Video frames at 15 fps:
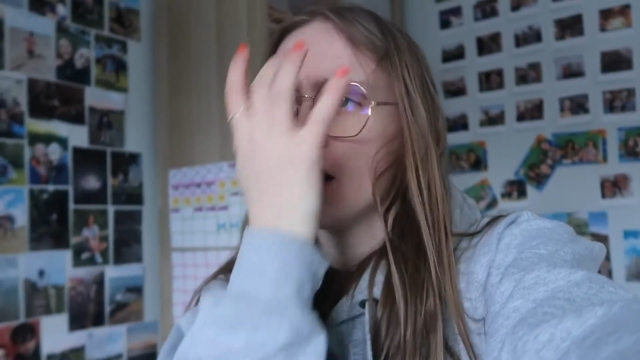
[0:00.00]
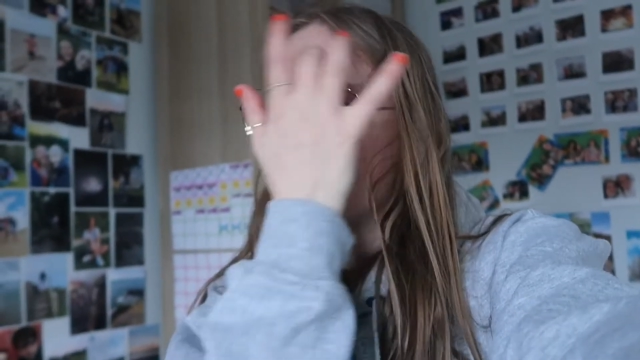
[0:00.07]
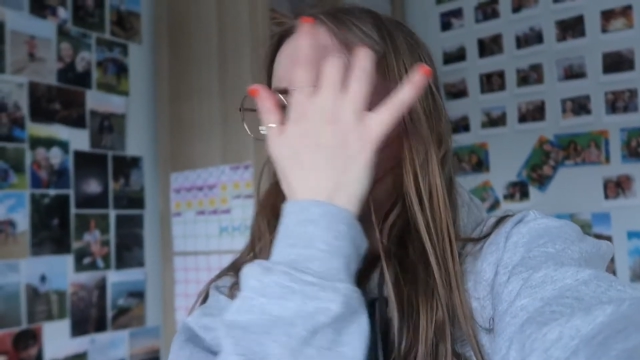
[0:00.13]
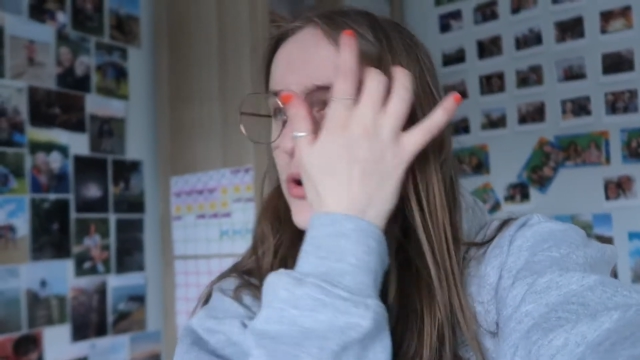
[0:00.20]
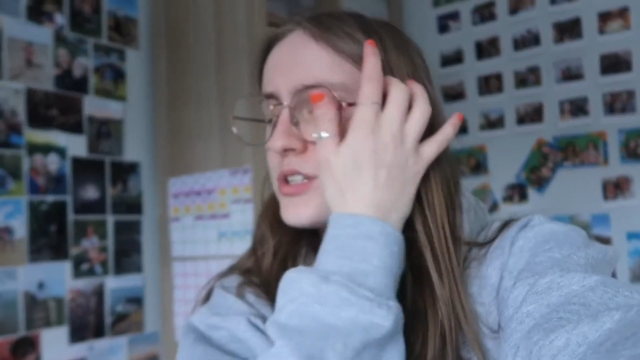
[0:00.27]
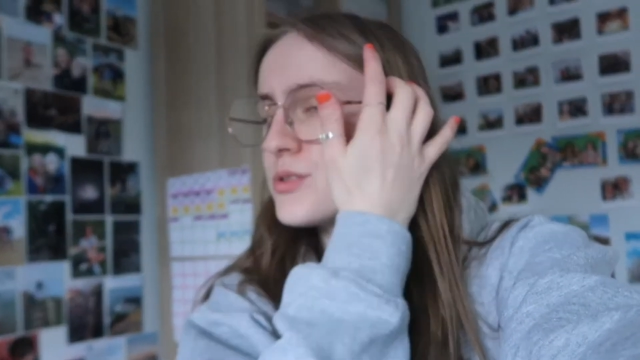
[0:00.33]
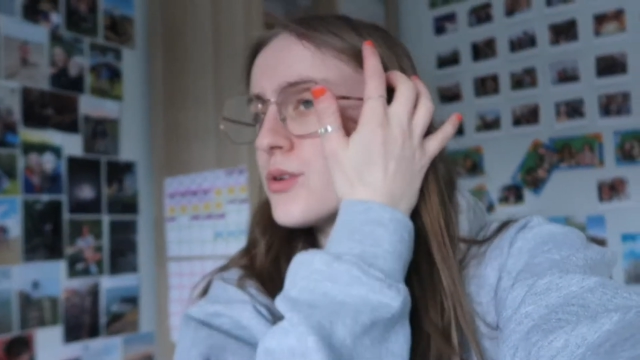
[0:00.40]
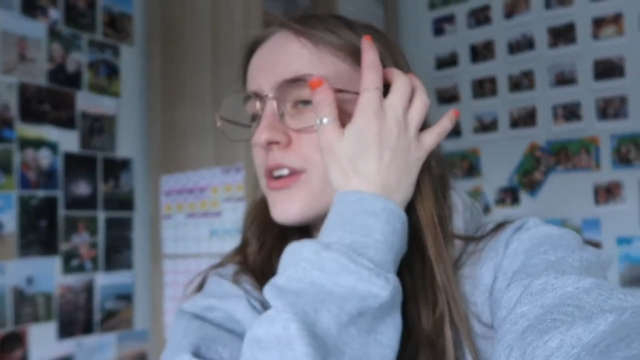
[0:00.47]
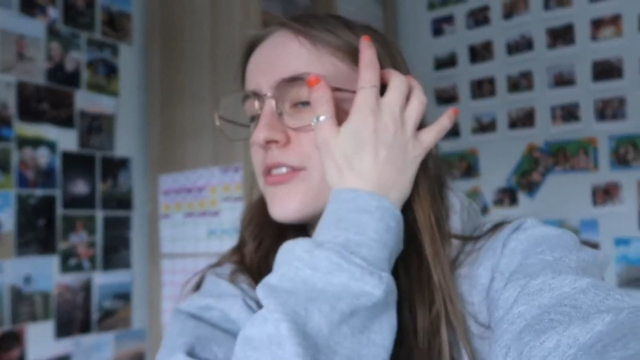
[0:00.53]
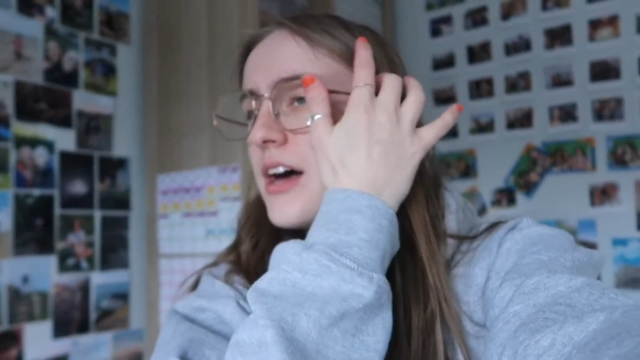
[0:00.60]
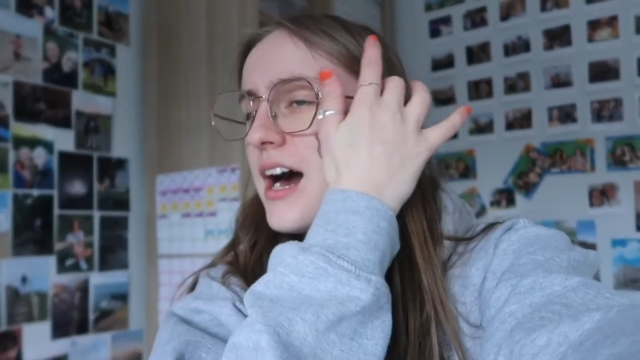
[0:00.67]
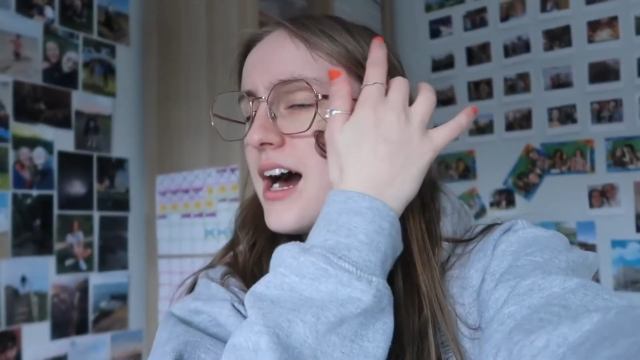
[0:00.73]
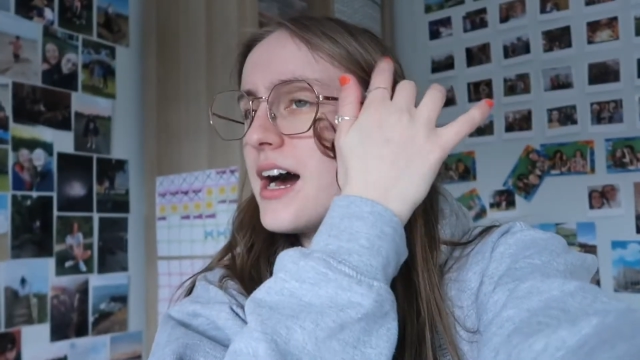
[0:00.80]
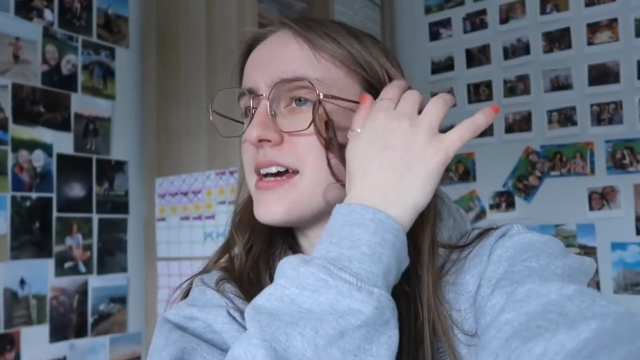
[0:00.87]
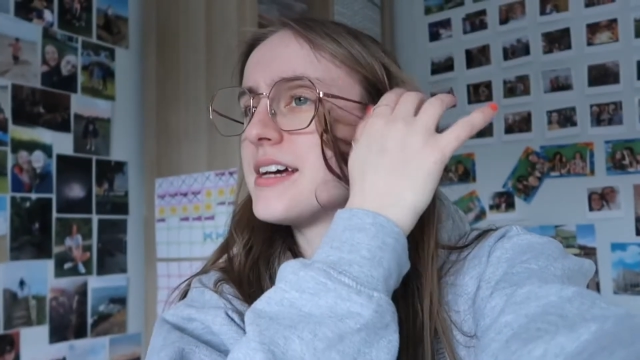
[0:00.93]
What is one of the
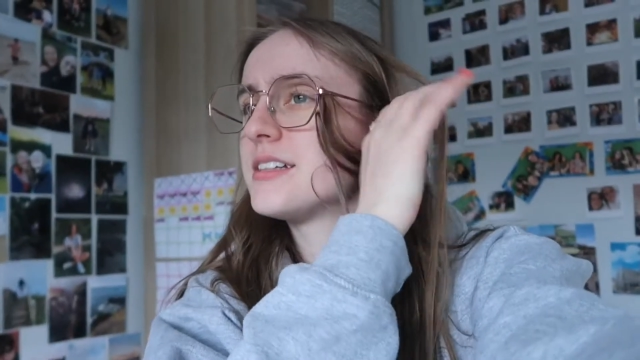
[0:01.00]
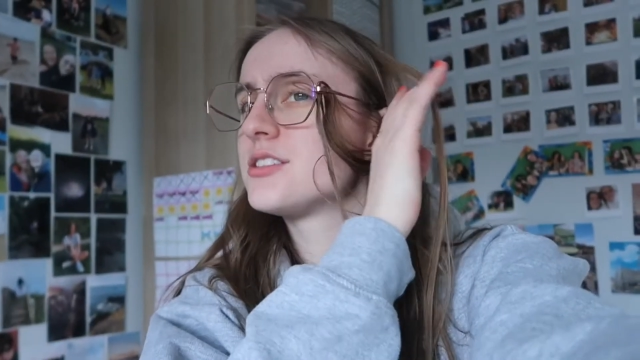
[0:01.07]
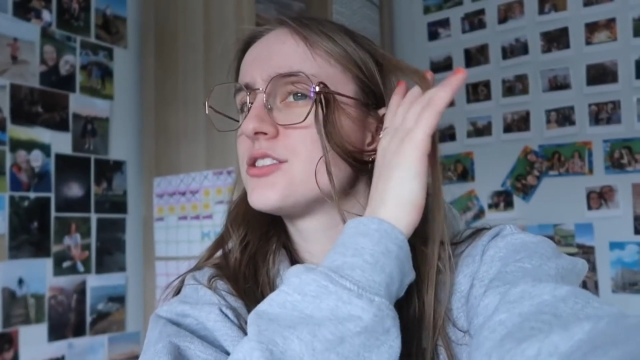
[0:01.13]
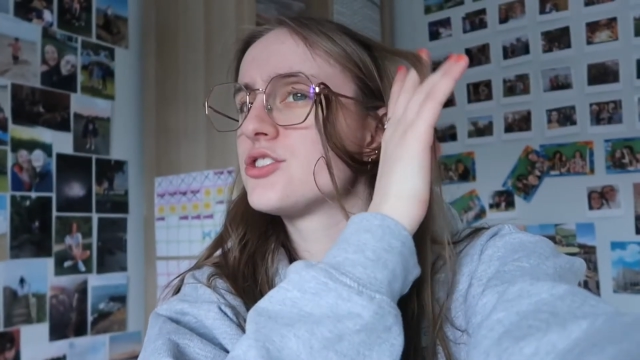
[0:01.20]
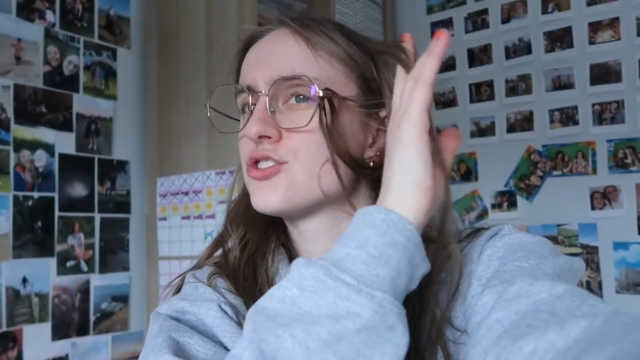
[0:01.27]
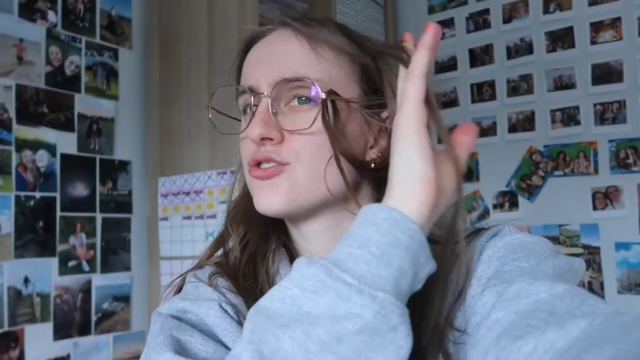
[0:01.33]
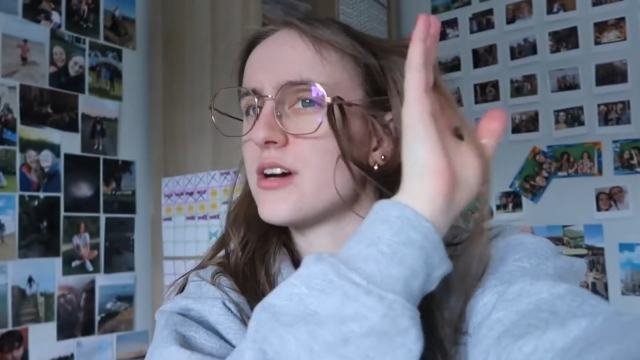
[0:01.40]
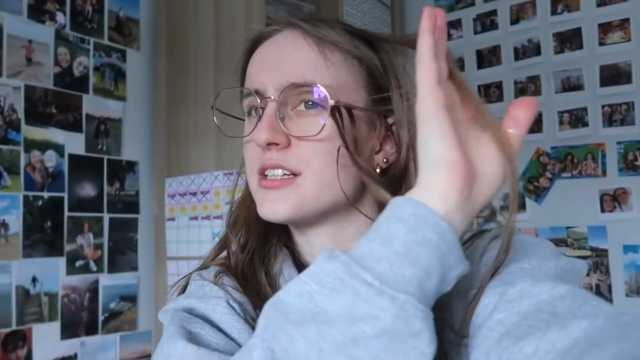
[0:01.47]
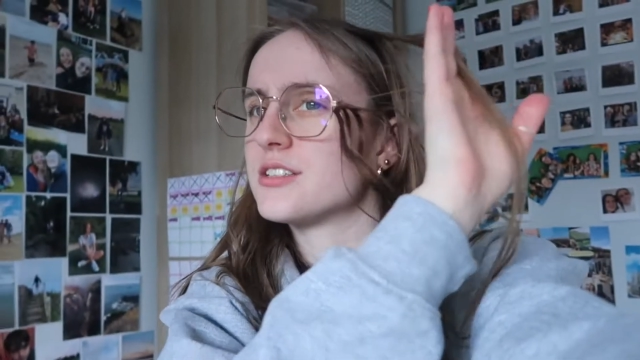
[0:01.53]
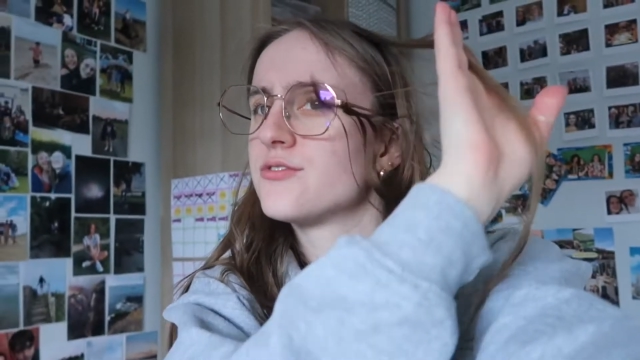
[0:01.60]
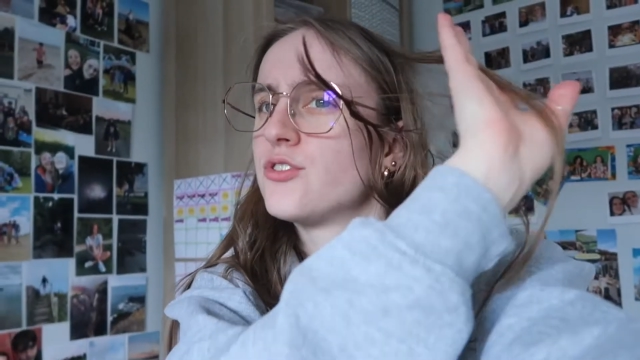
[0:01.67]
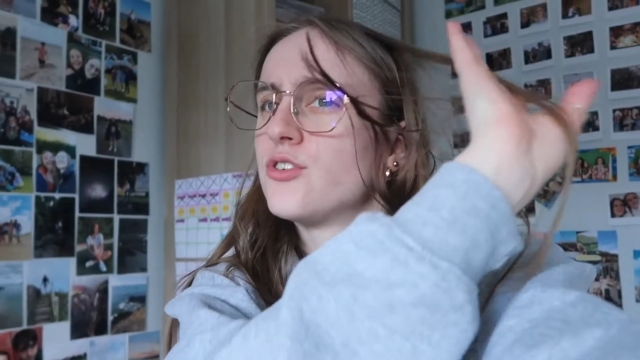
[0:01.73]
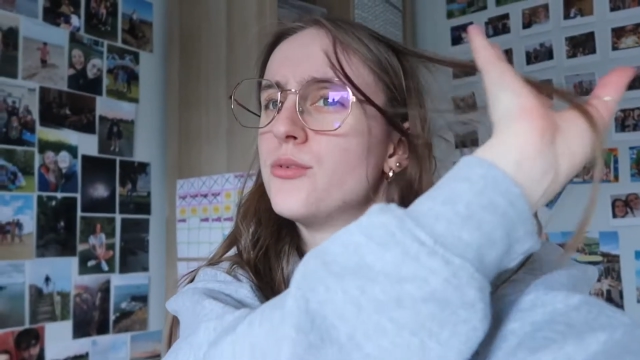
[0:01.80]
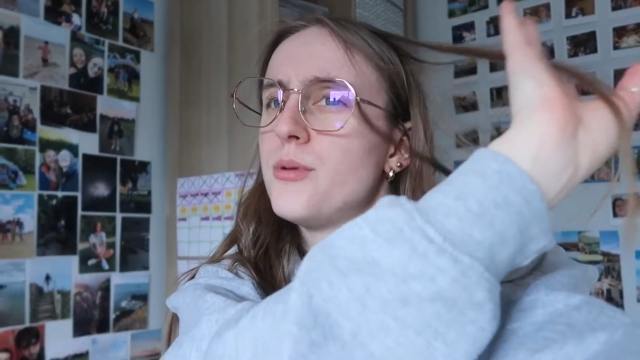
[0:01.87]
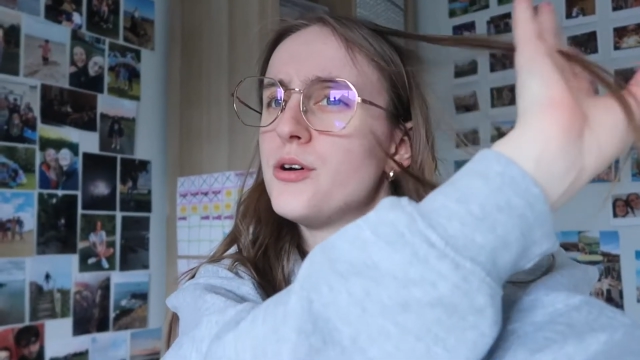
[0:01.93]
highest
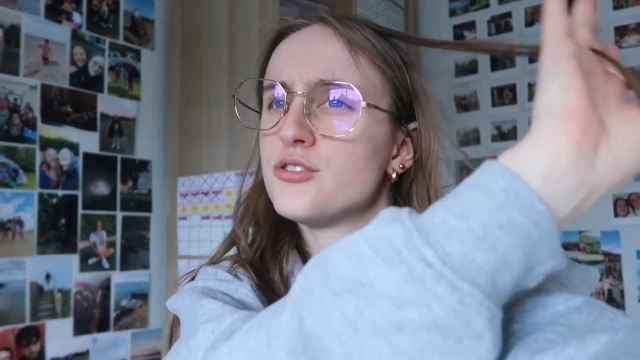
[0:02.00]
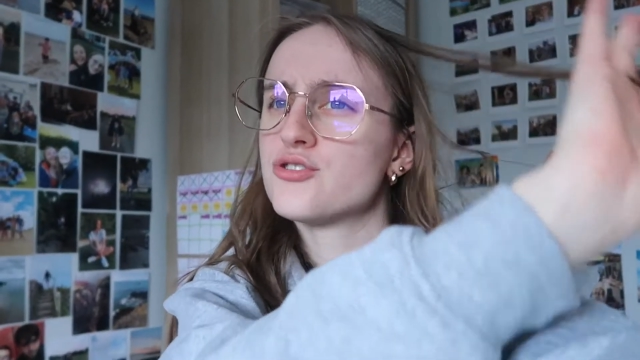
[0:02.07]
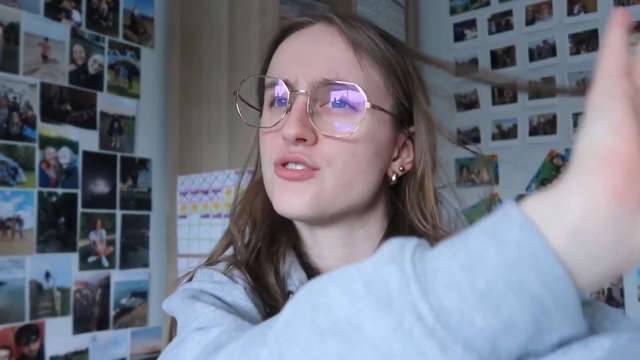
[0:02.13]
stressful, most